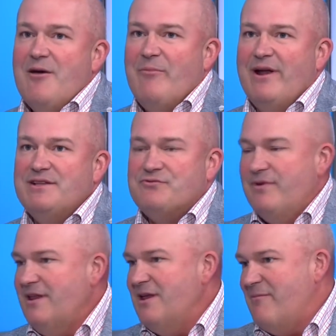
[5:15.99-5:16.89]
But it's
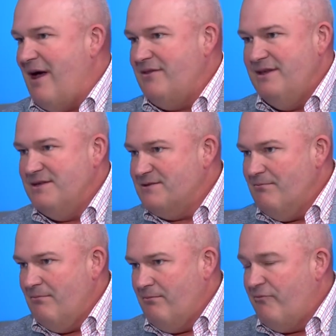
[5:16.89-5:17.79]
really about these
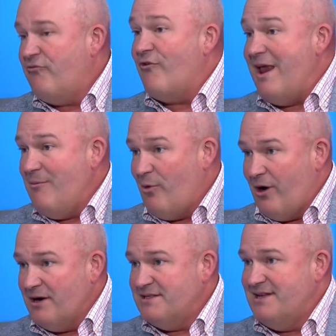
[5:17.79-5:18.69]

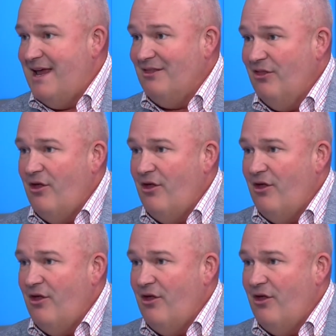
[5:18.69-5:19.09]
frameworks and